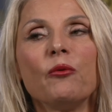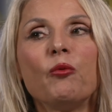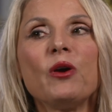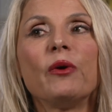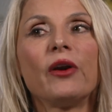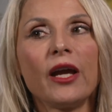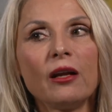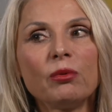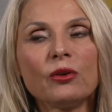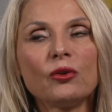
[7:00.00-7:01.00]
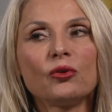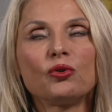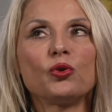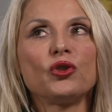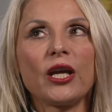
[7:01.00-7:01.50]
we were able
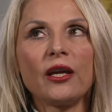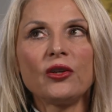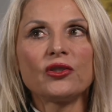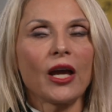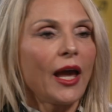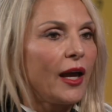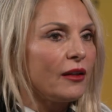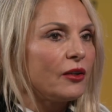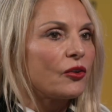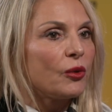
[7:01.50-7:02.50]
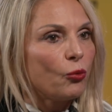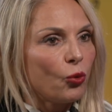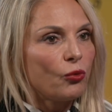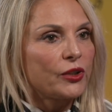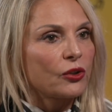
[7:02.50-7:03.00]
to change, add,
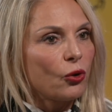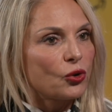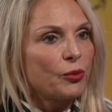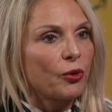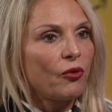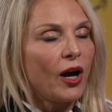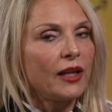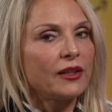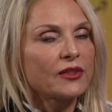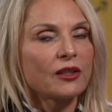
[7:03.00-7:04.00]
remove technology providers